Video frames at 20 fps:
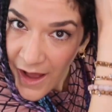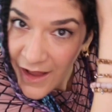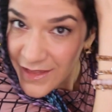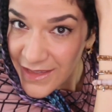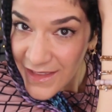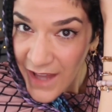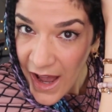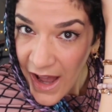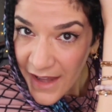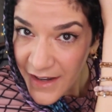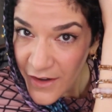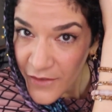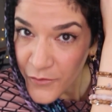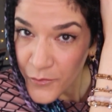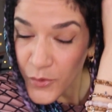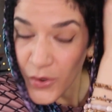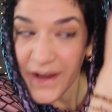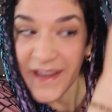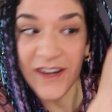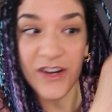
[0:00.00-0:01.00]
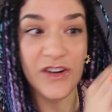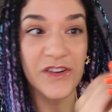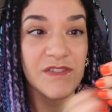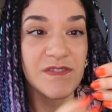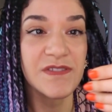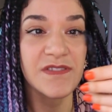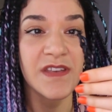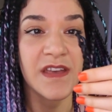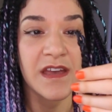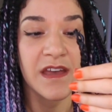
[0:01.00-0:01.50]
A lot of
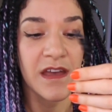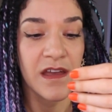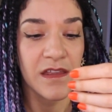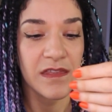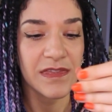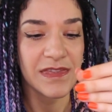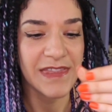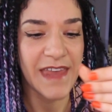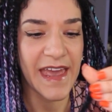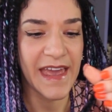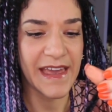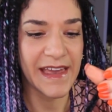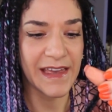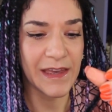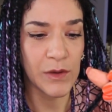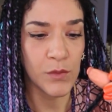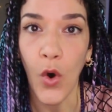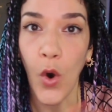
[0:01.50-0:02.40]
braiders, they